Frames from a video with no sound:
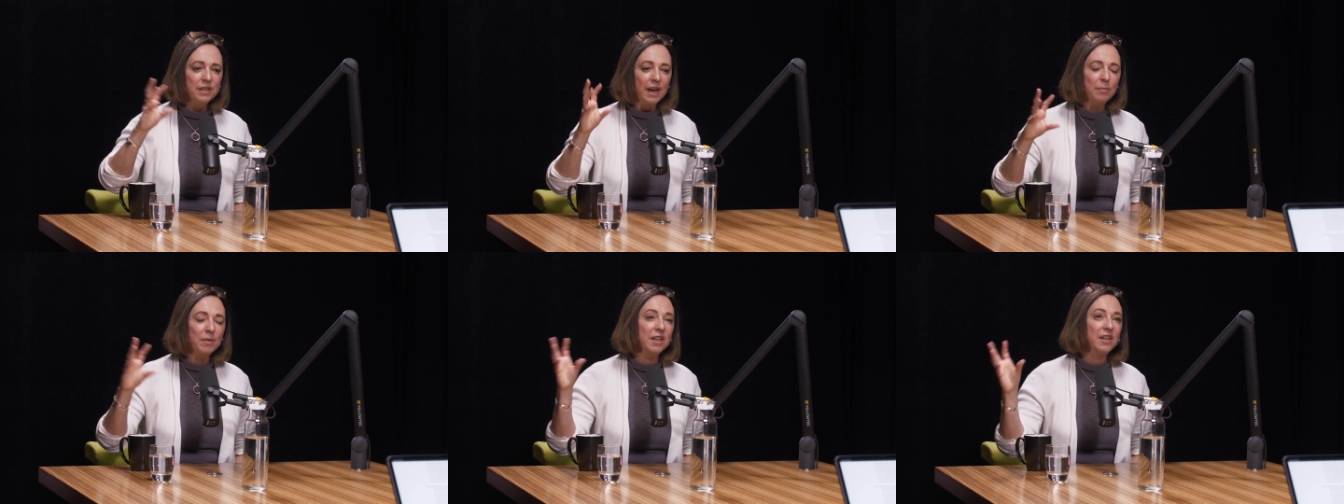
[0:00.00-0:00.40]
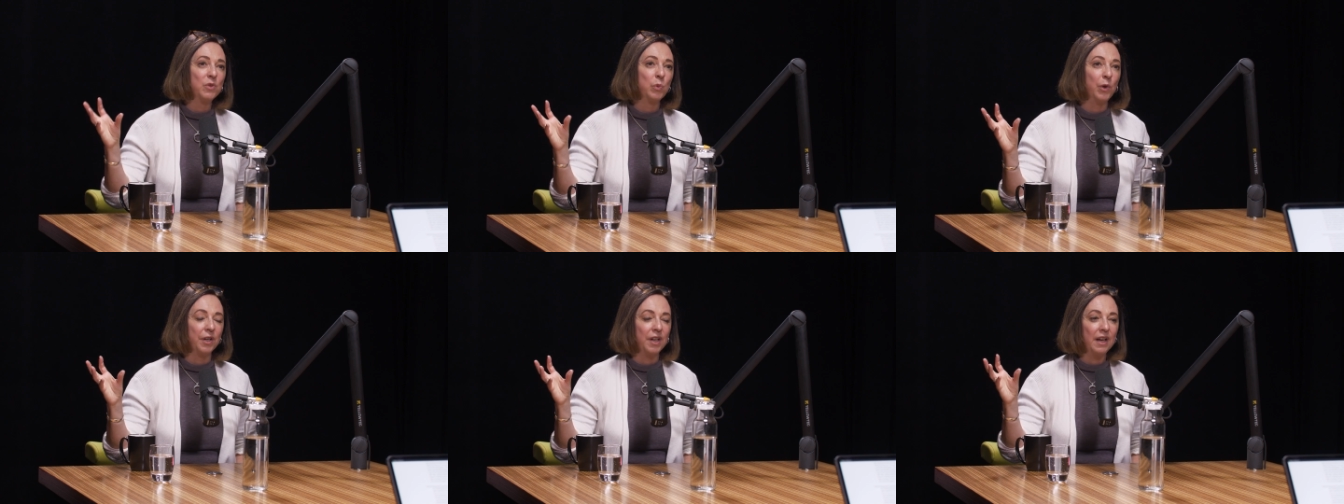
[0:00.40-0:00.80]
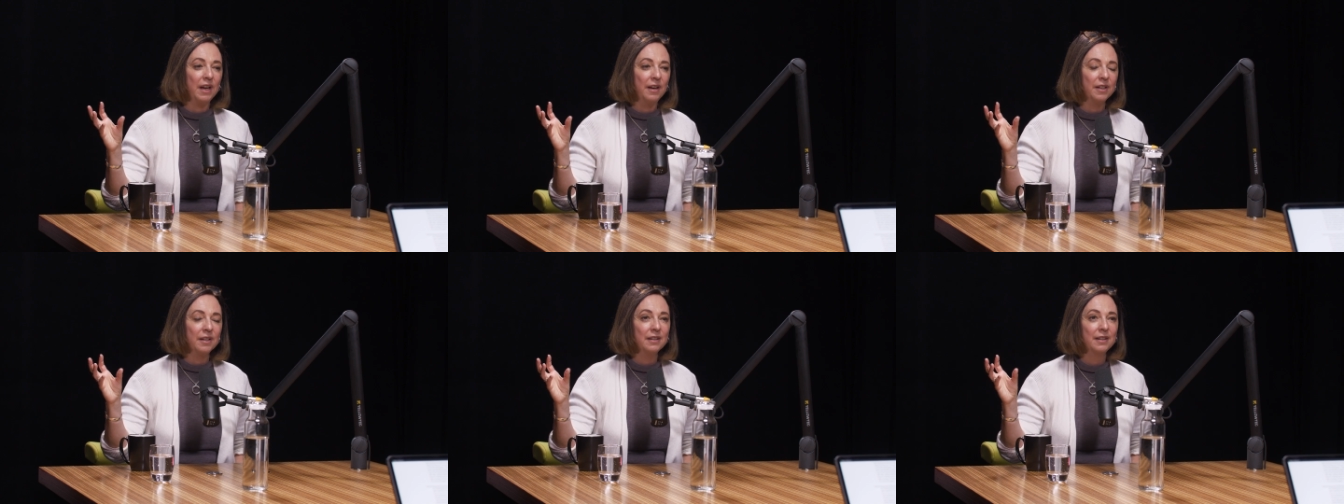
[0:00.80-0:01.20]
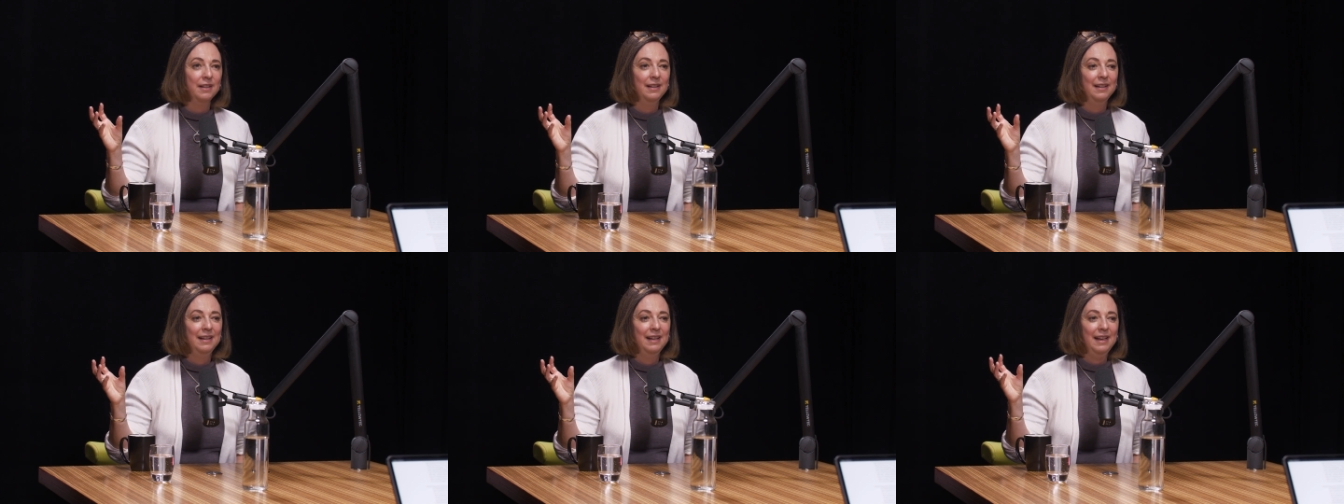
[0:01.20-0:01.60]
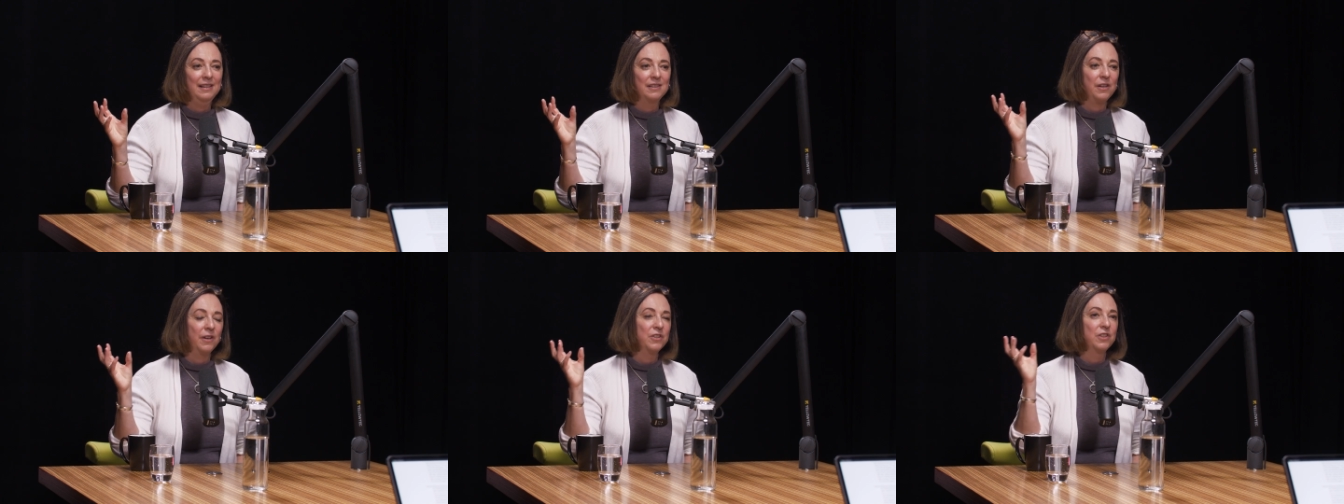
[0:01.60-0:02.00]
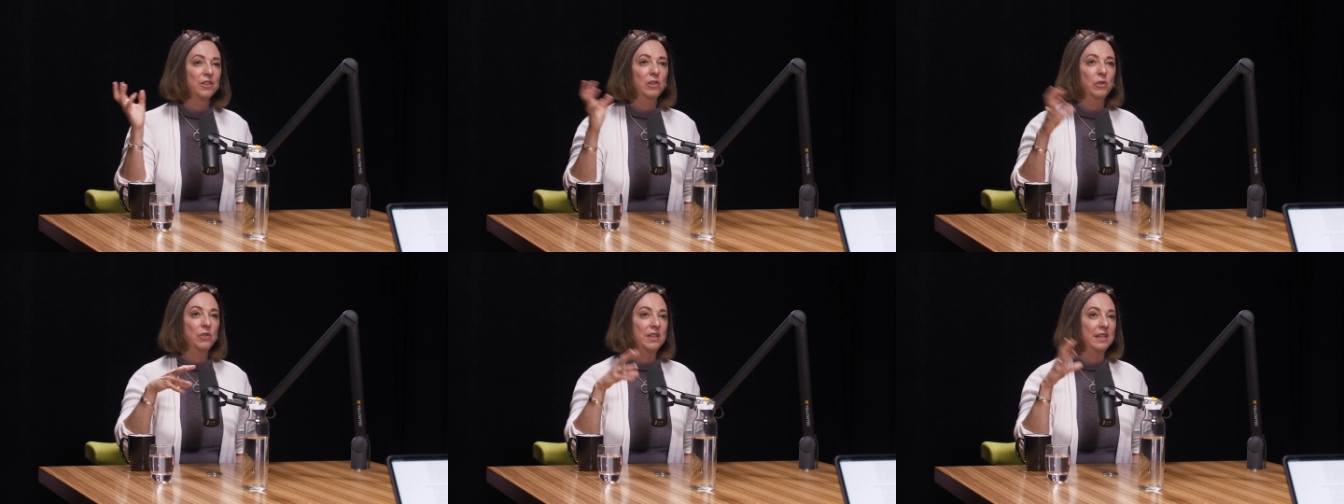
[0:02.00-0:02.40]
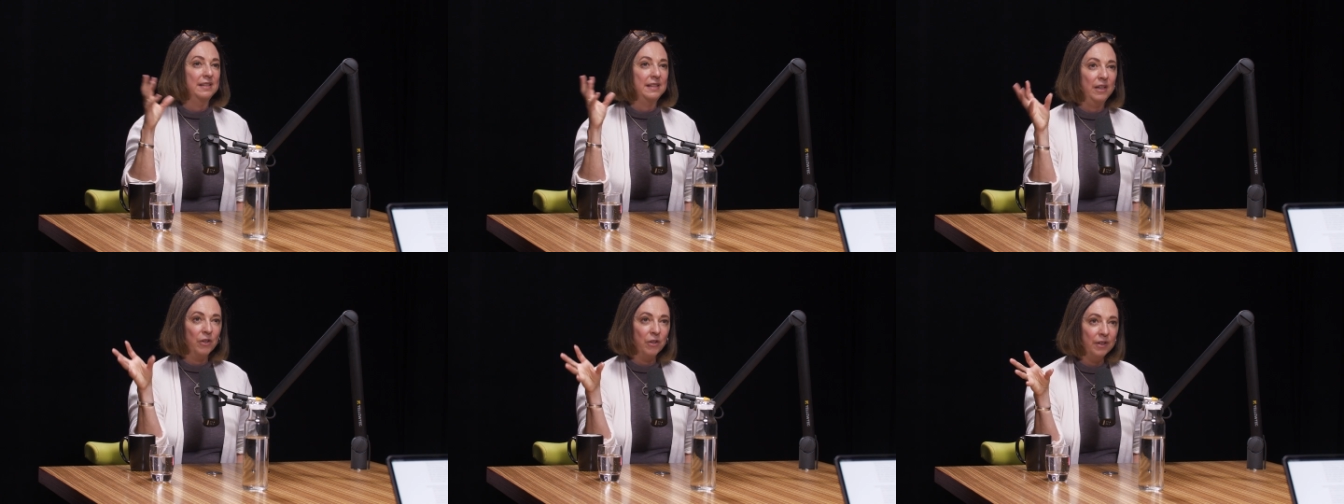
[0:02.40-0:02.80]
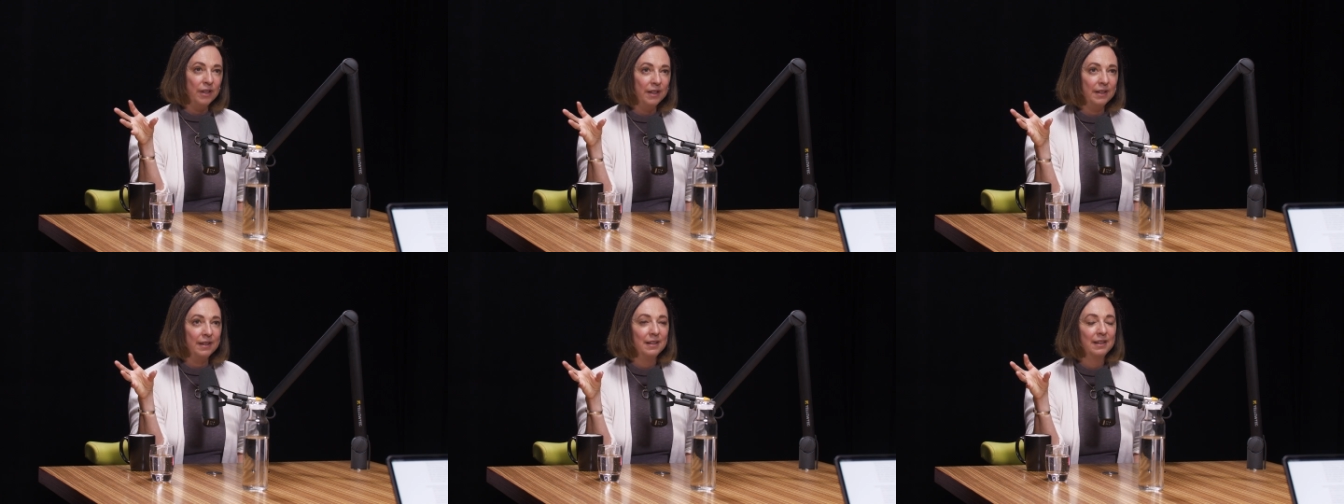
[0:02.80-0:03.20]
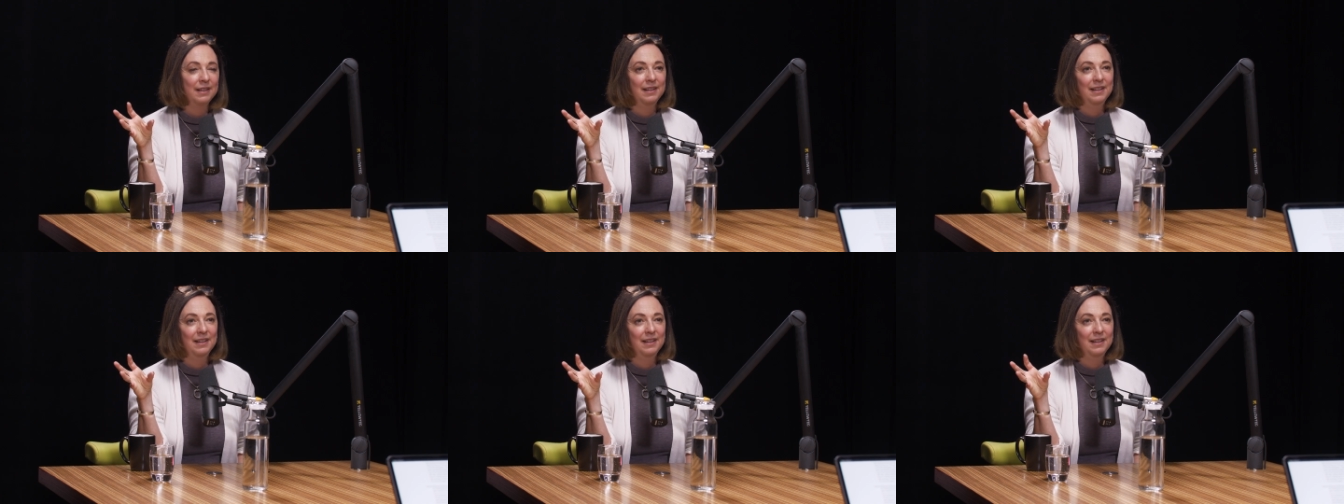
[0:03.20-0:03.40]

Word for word: time that he's working on it, he starts to lose his hearing